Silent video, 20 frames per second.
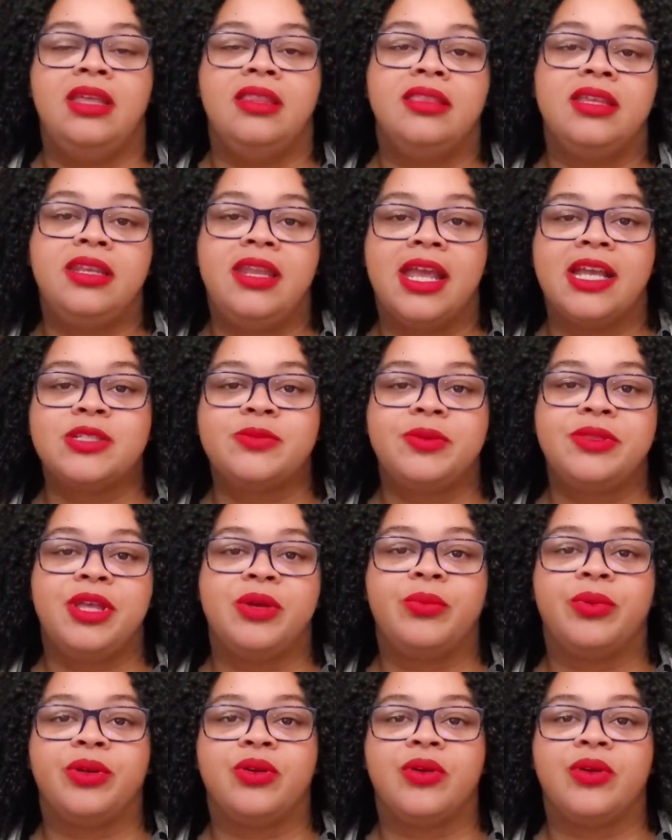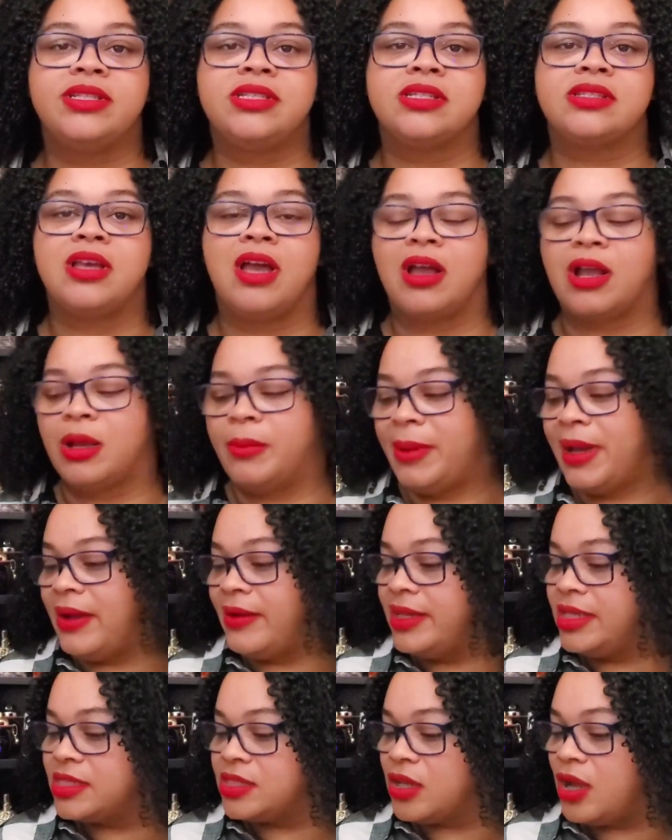The next one that we're going to talk
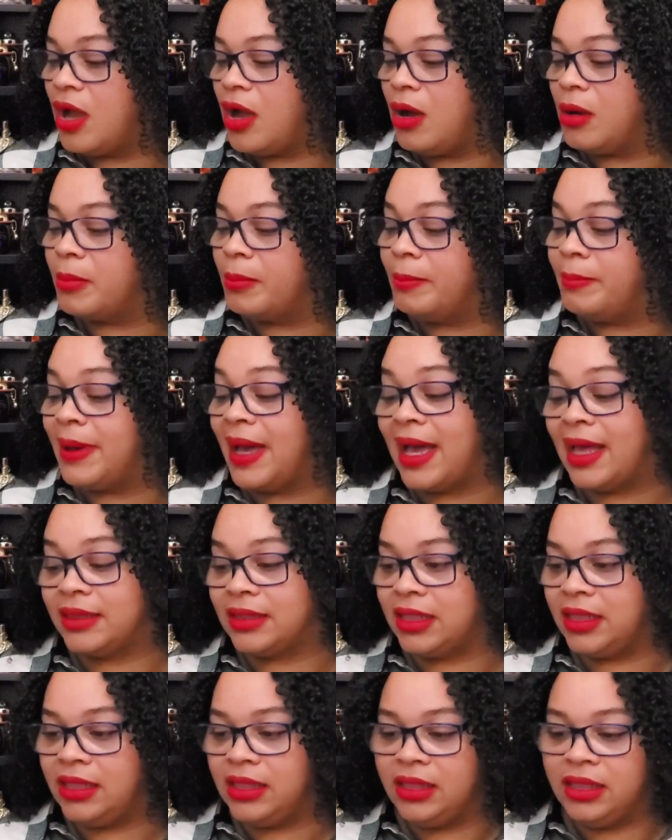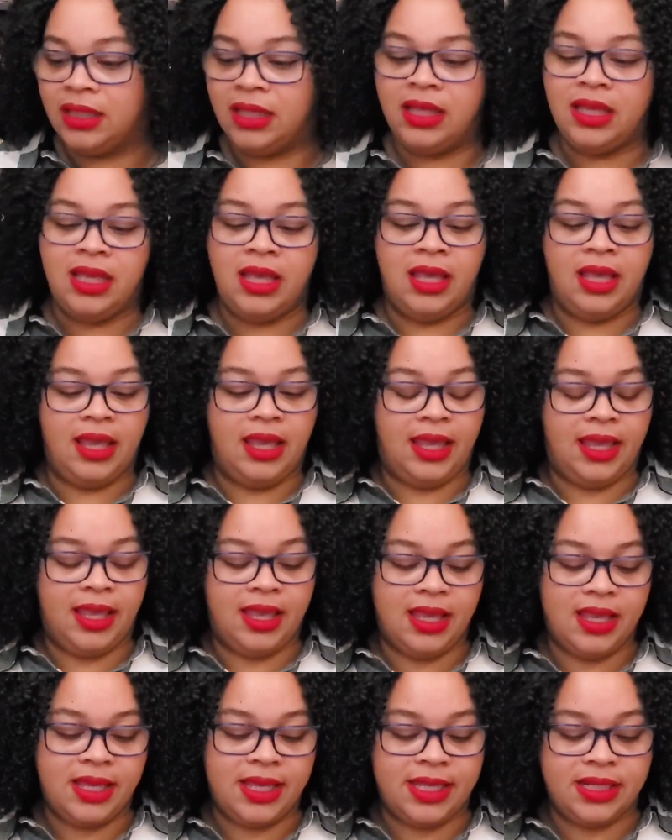about is called Bali.
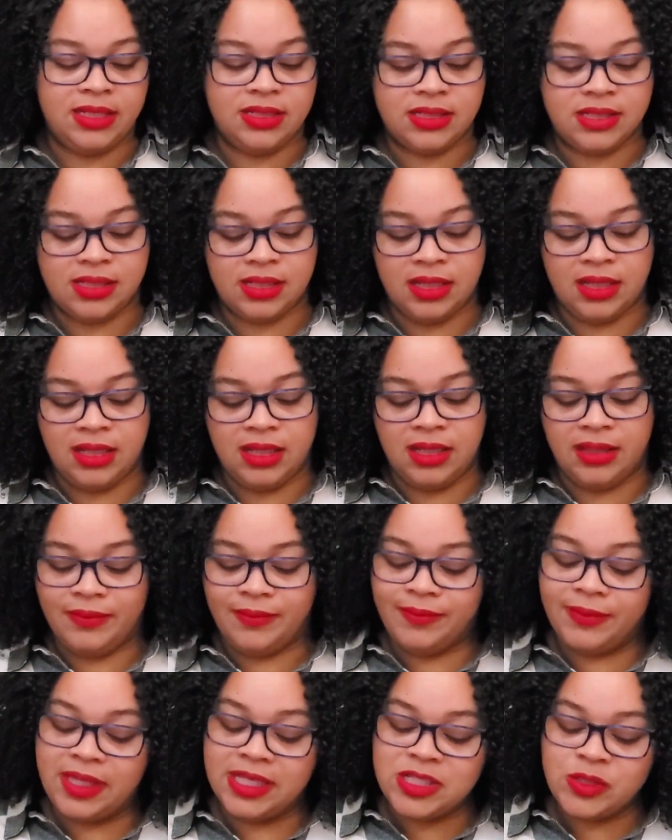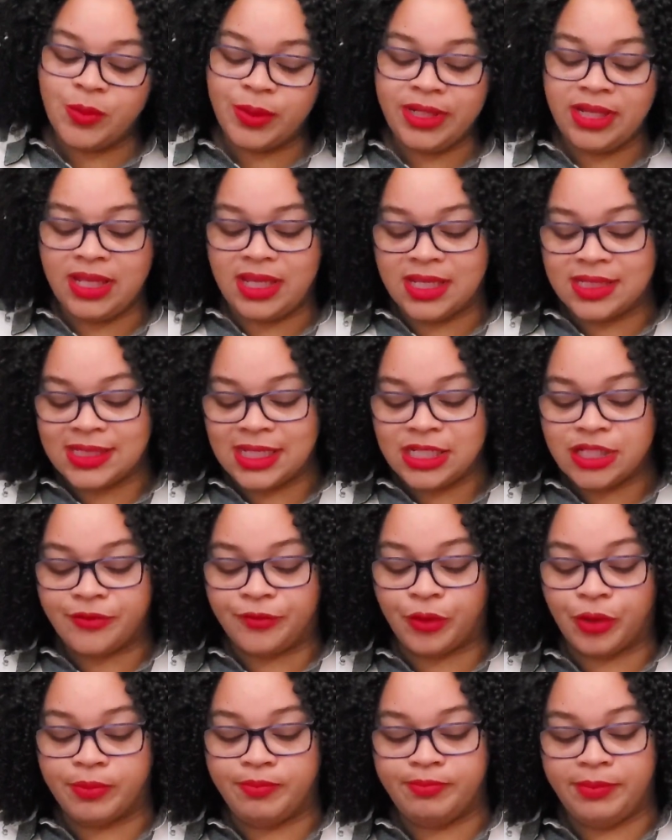And this one isn't
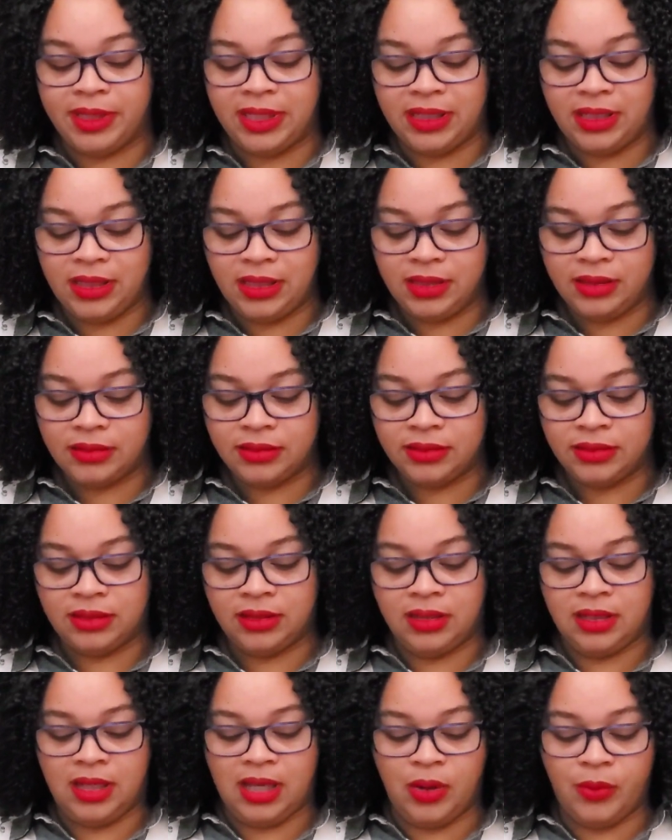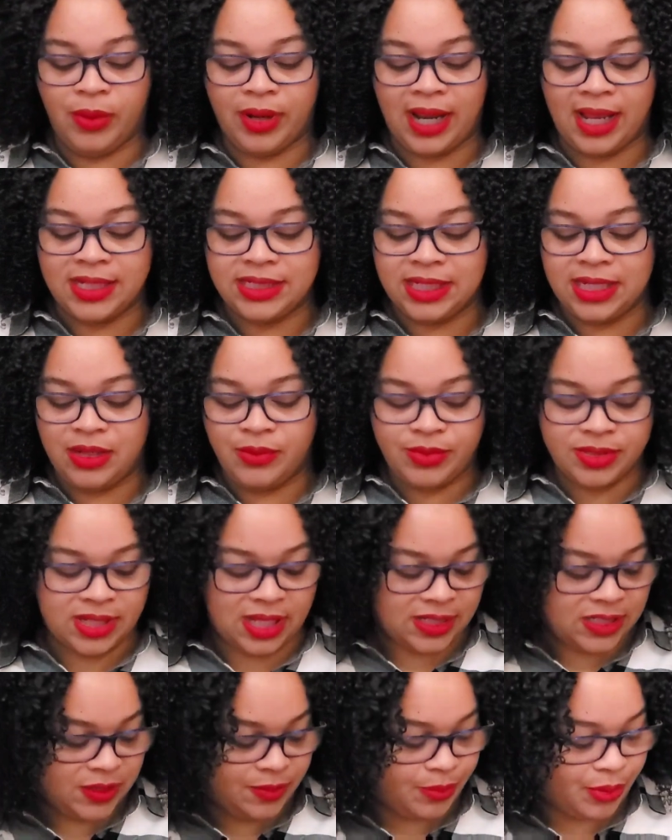for me. And what I did was
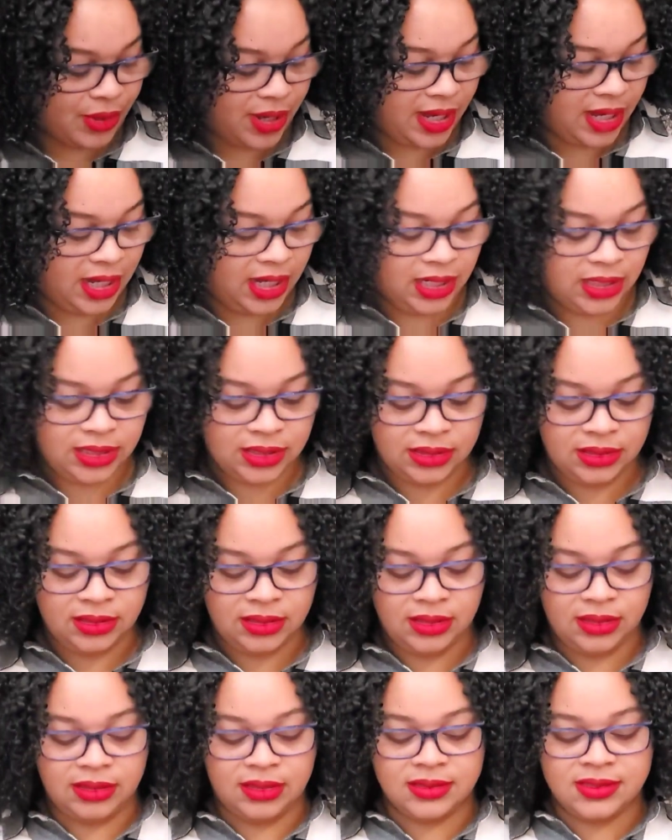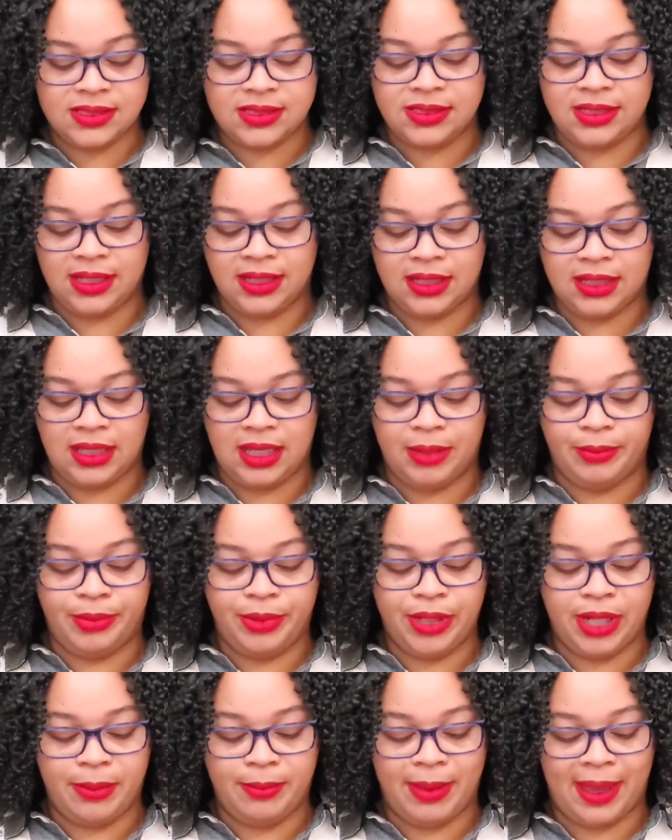I sprayed the stick and
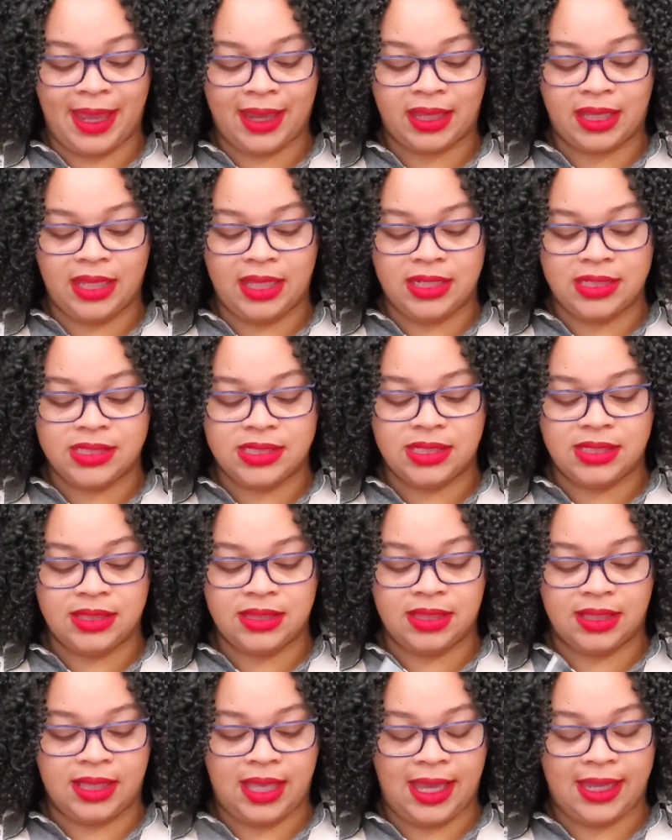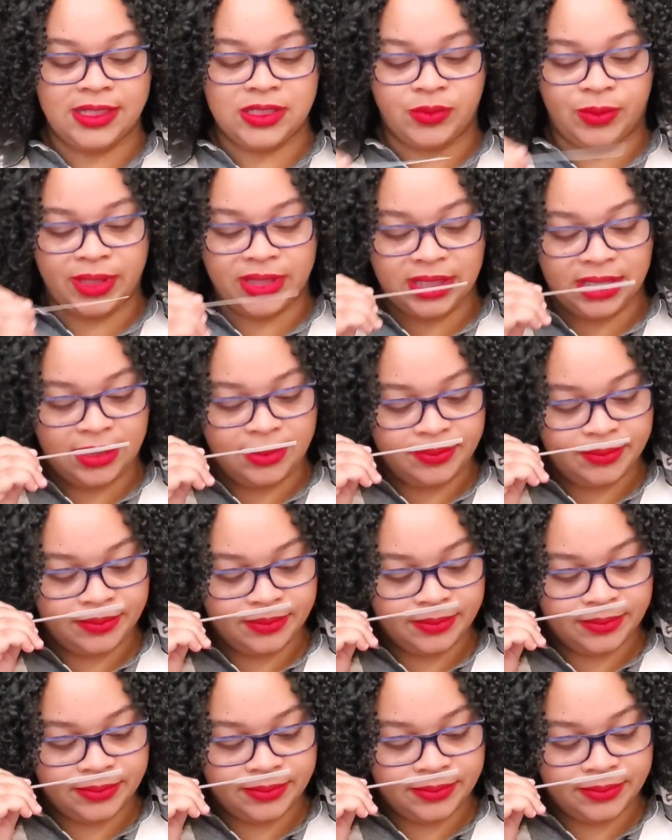put it back into the case with it.